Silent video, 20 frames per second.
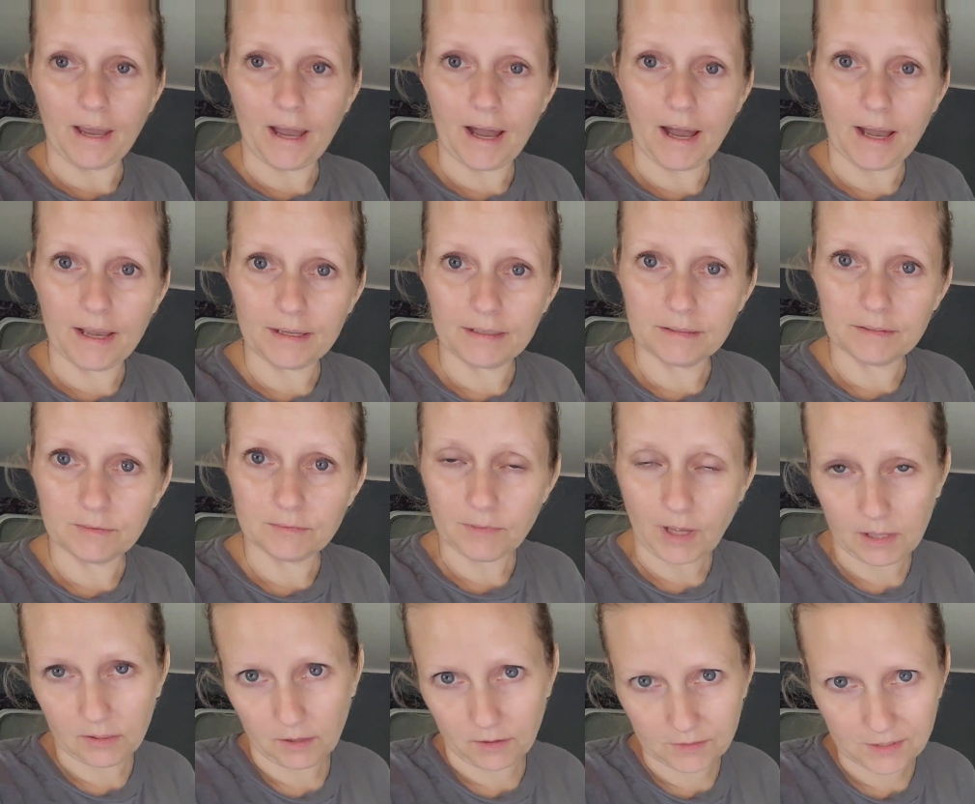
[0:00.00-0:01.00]
I
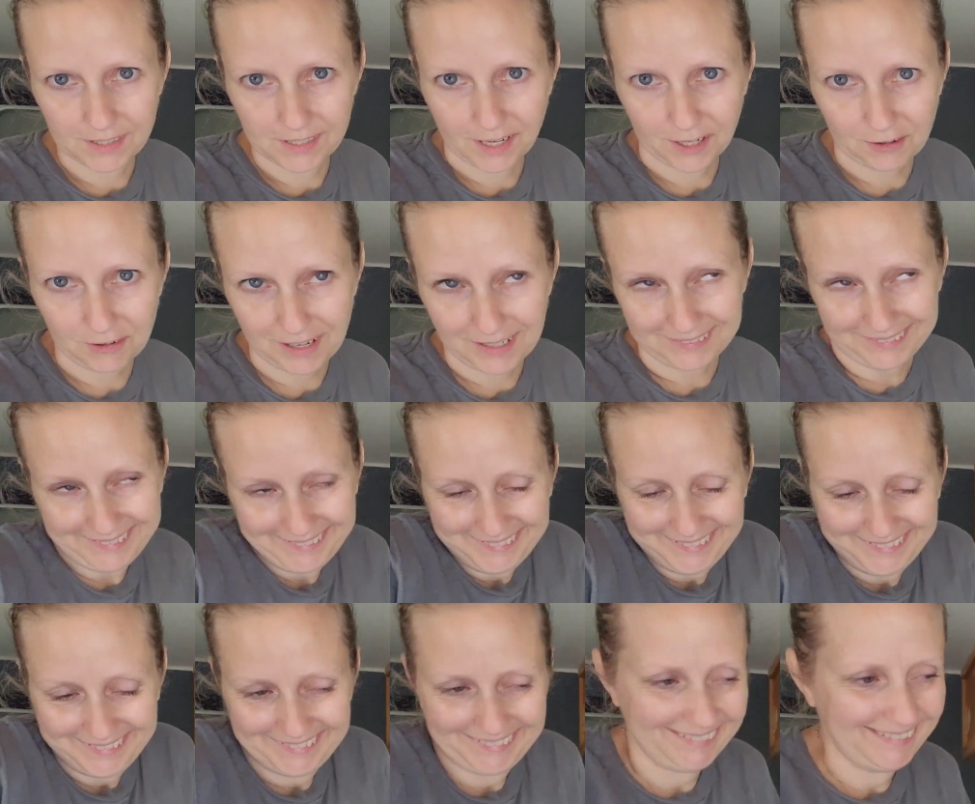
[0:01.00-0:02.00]
love to decorate.
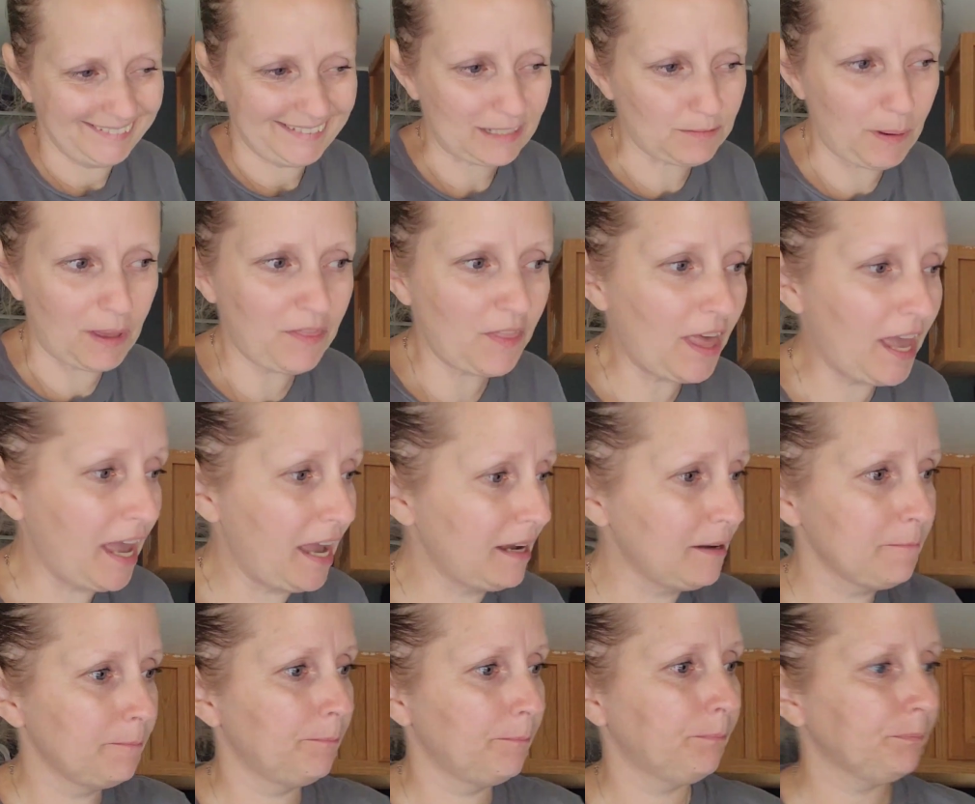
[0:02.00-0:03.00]
It's my
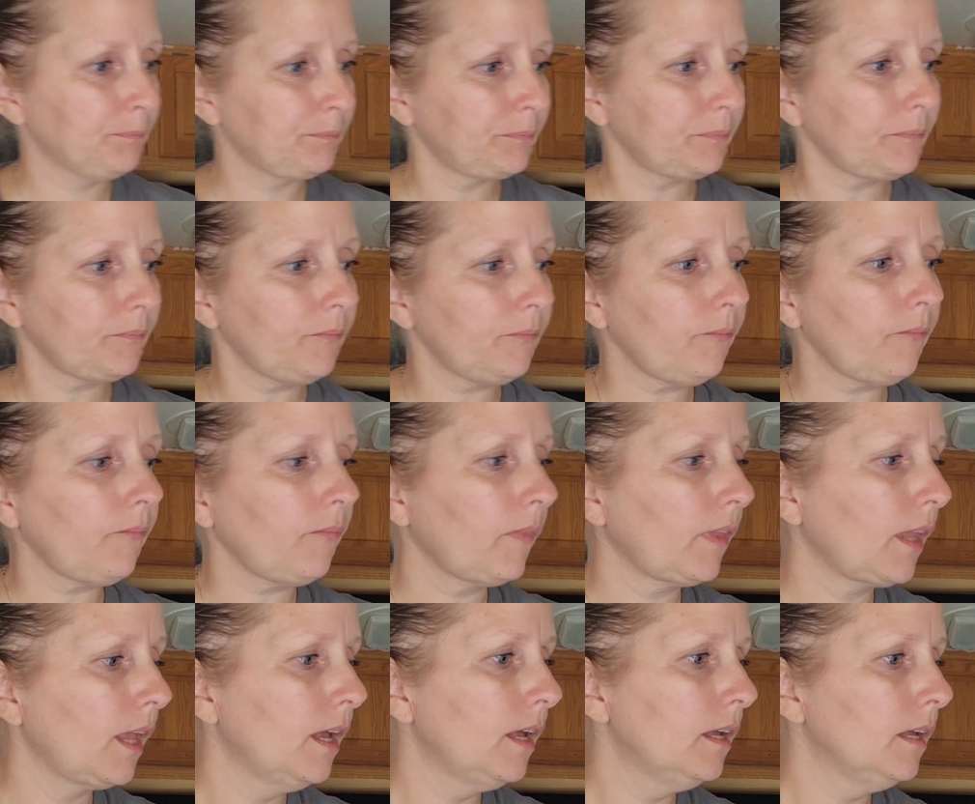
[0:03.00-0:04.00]
thing.
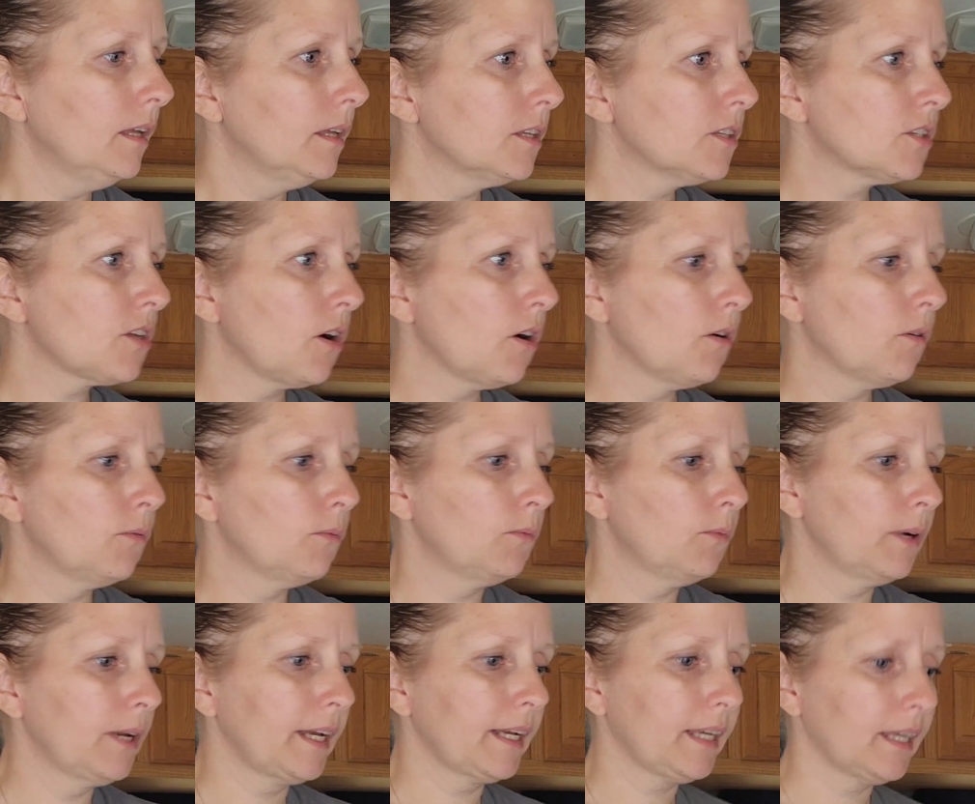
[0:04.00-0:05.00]
So
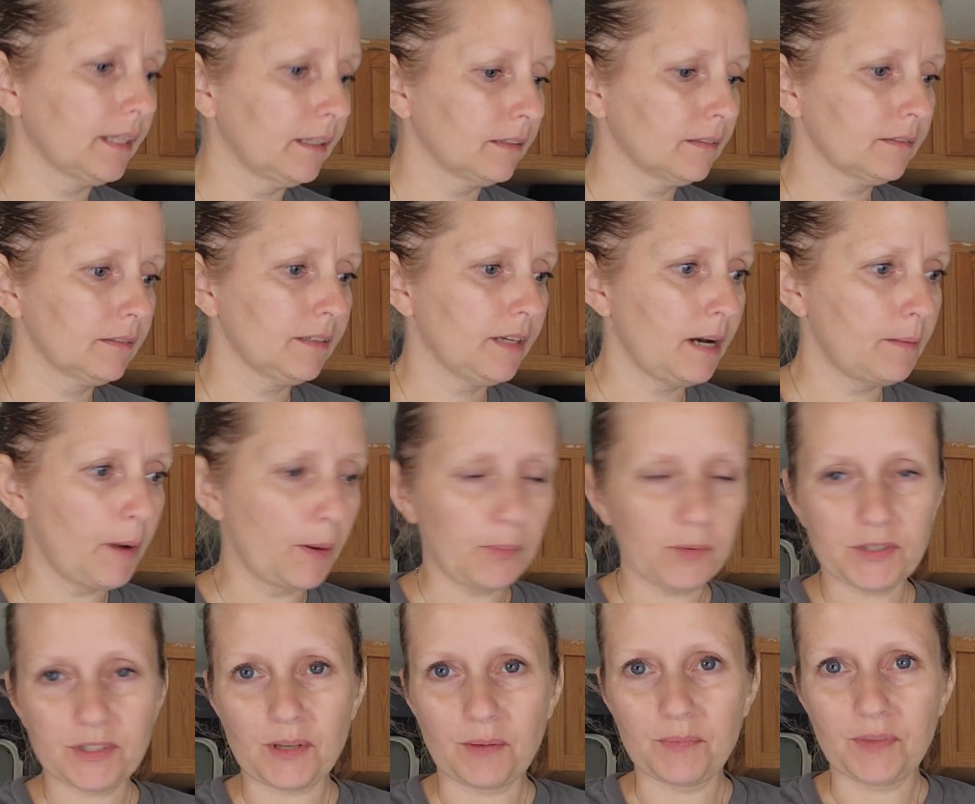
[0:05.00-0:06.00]
when I can come
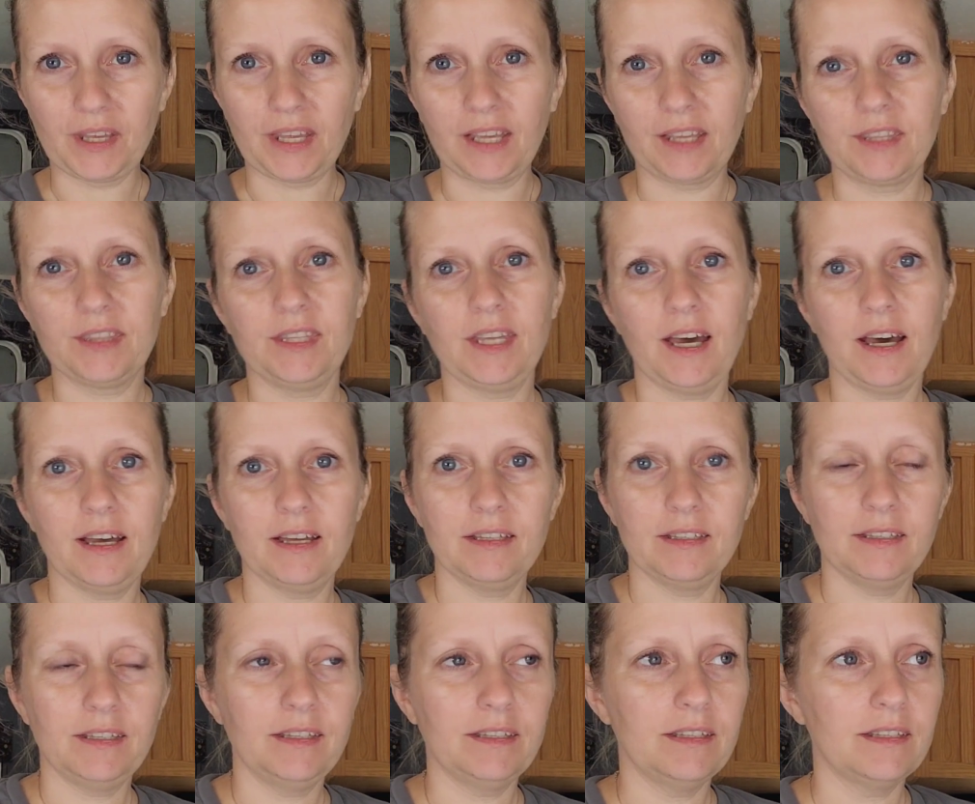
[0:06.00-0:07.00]
up with something that
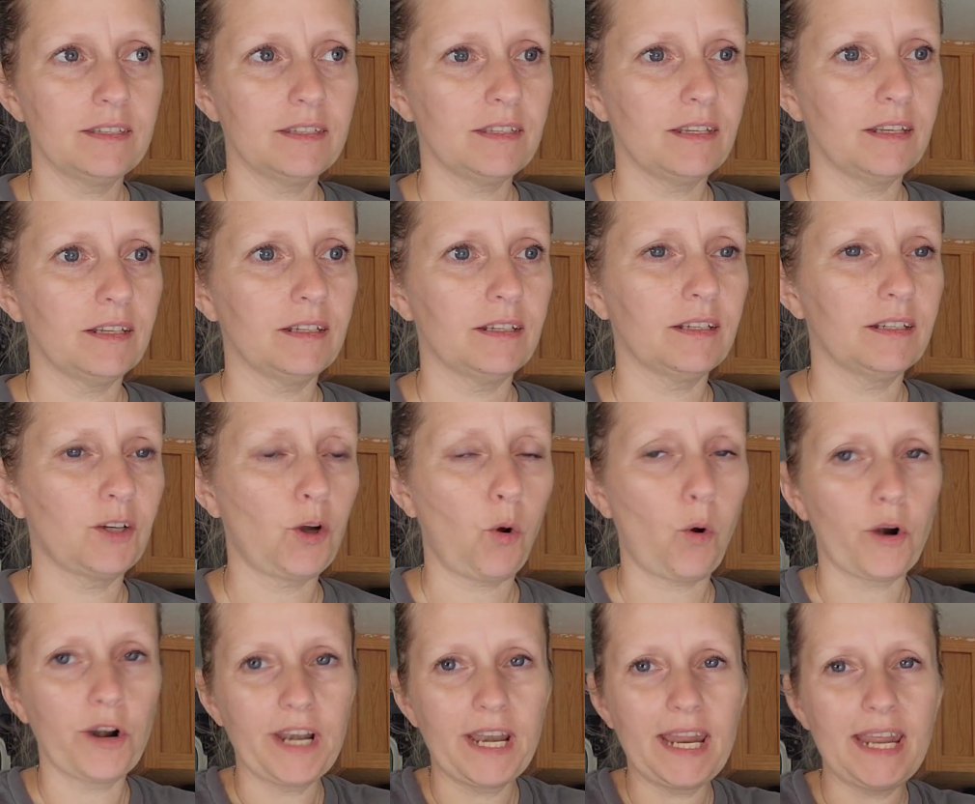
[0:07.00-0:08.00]
it
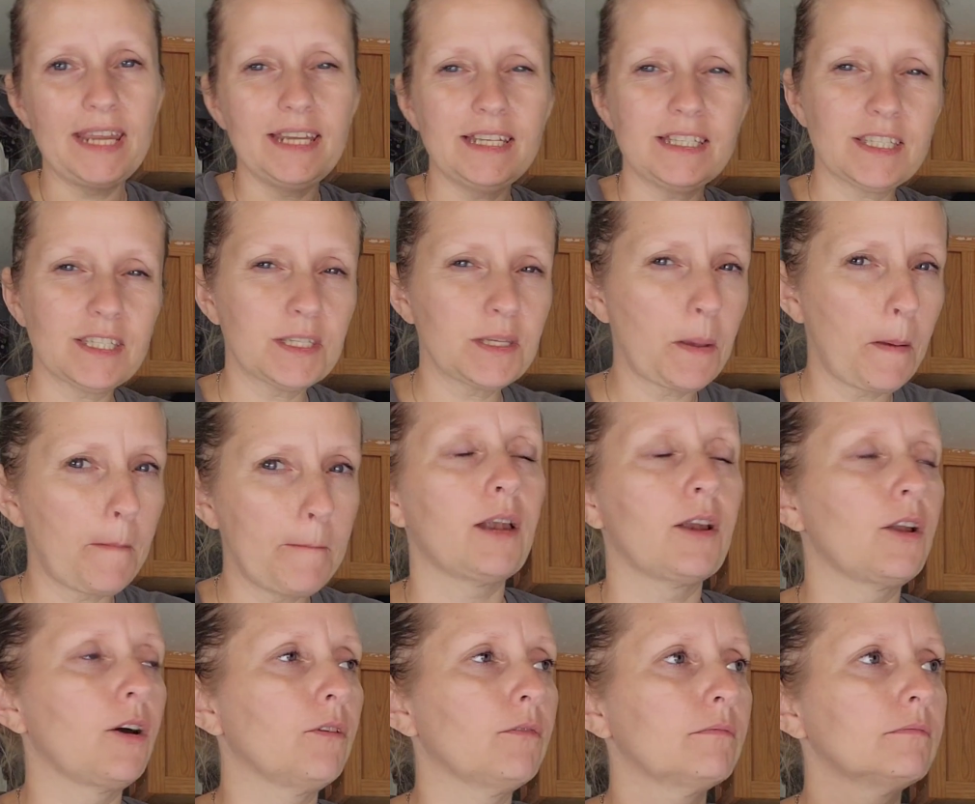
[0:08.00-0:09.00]
coordinates, I
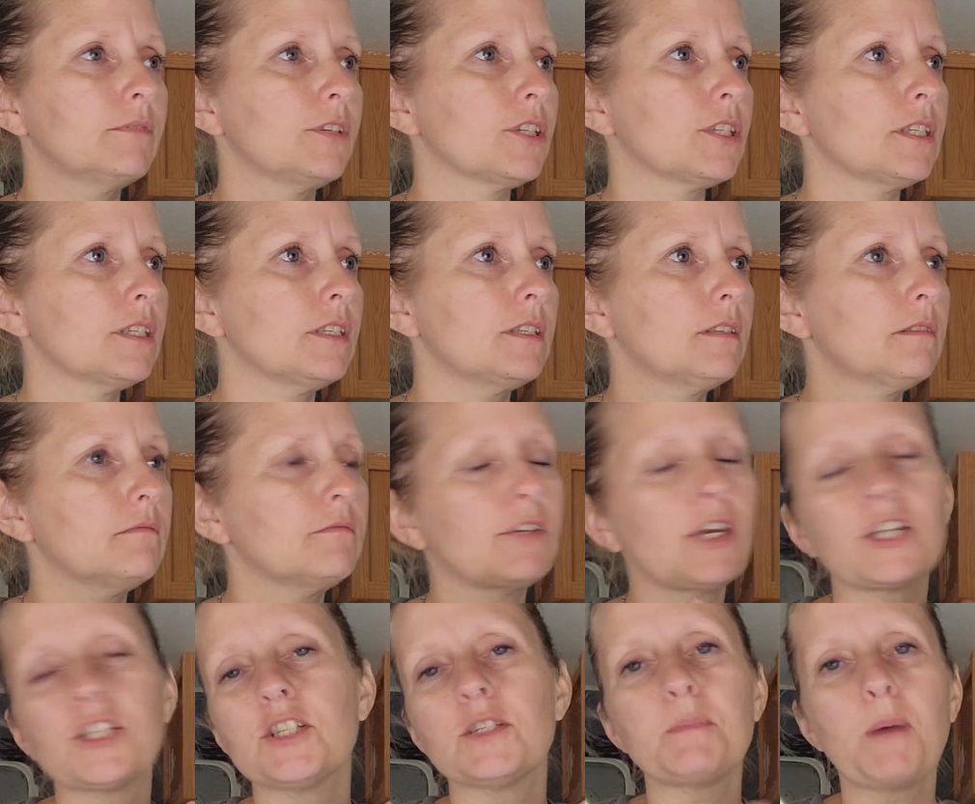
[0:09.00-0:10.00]
don't know, just
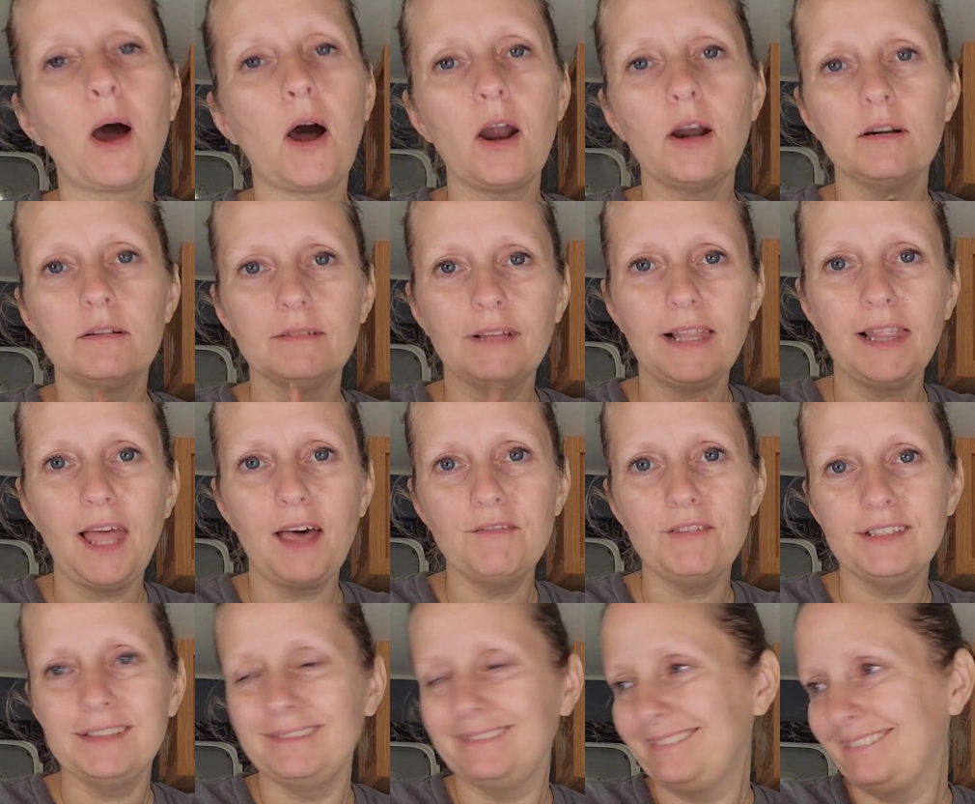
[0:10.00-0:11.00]
touches my heart. I
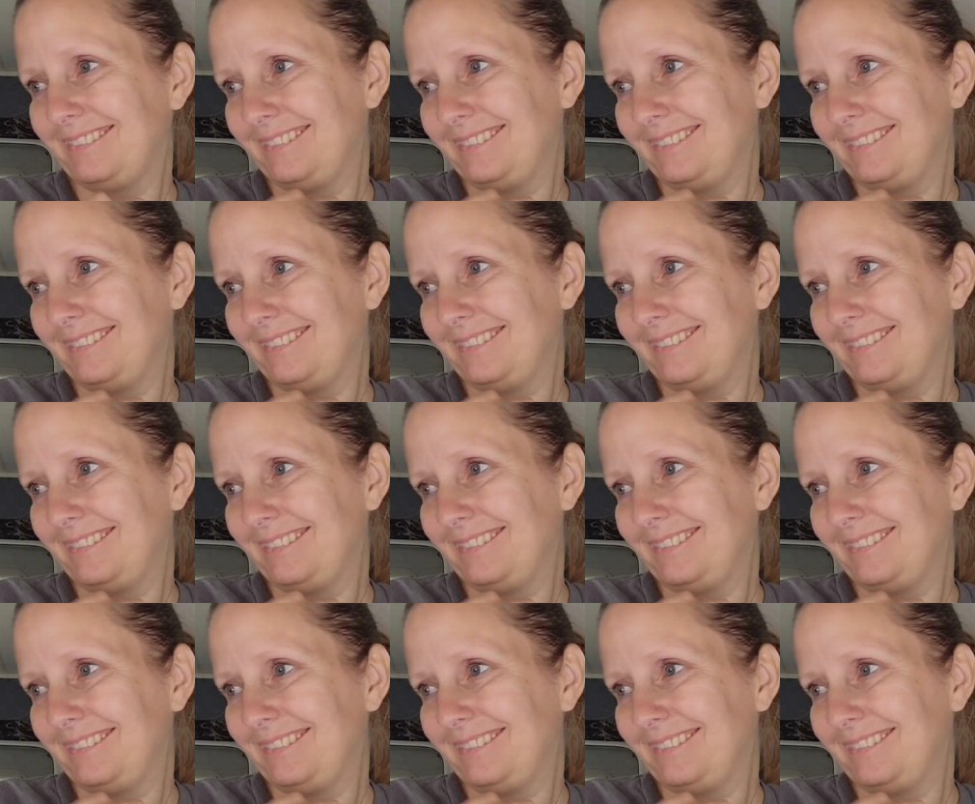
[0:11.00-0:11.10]
love it.